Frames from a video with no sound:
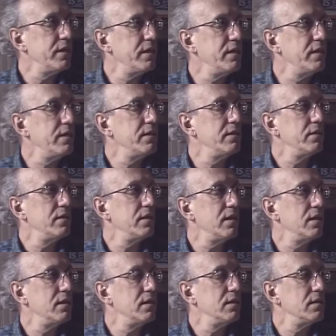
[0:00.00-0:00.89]
then in
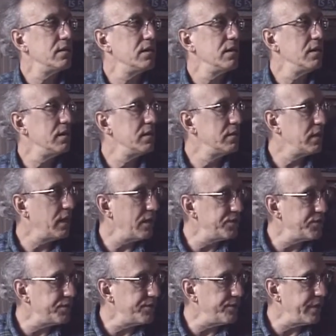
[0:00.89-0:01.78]

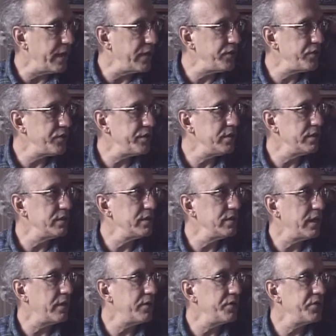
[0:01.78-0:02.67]

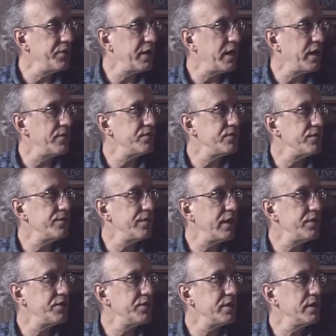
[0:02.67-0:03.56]
conservation, energy
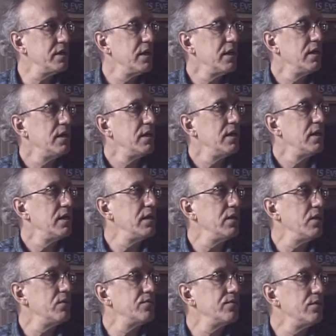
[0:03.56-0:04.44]
conservation,
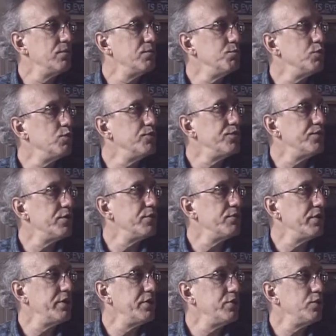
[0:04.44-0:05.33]
and also move to
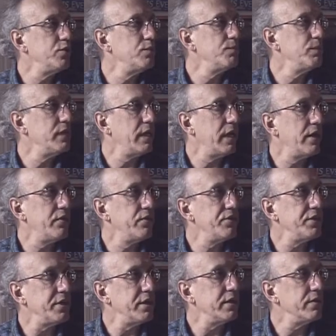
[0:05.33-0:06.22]
renewable
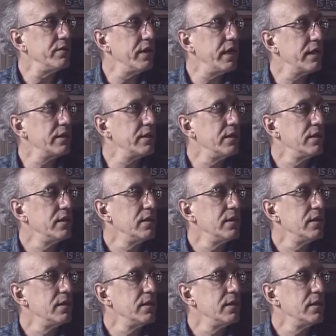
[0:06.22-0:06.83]
energy, correct?